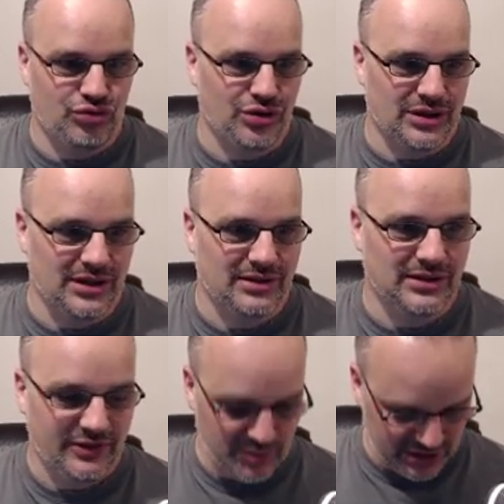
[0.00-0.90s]
okay,
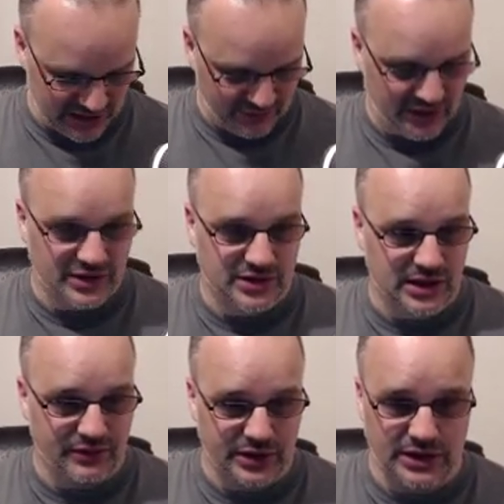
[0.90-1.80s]
never mind. Everything's
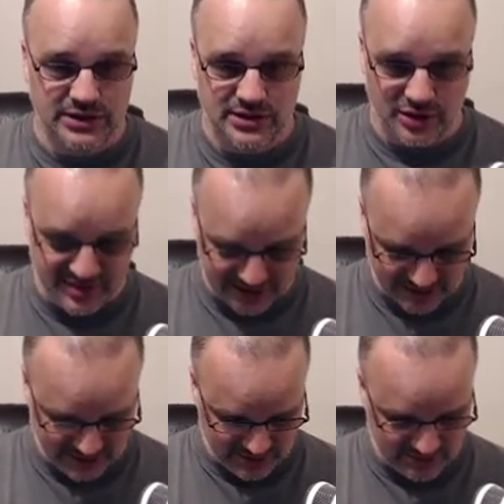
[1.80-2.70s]
everything is
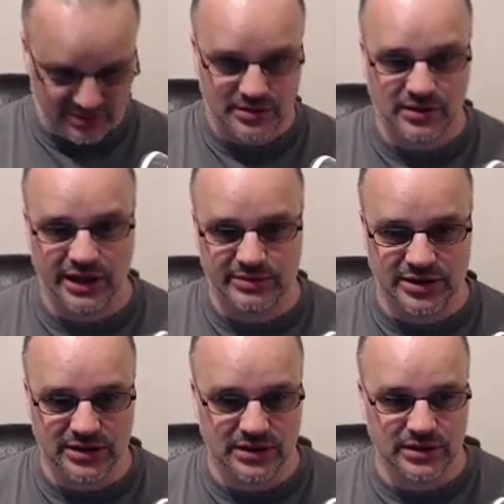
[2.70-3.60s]
copacetic.
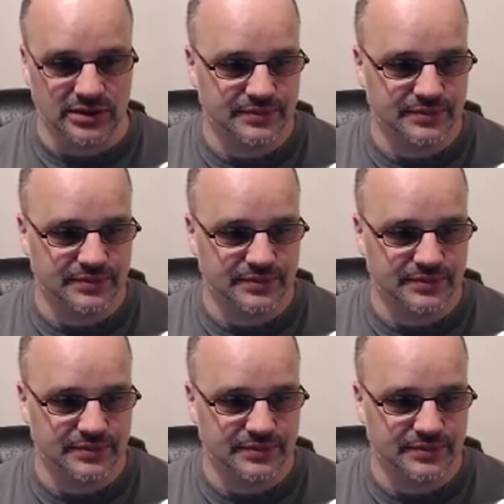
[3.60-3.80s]
Label.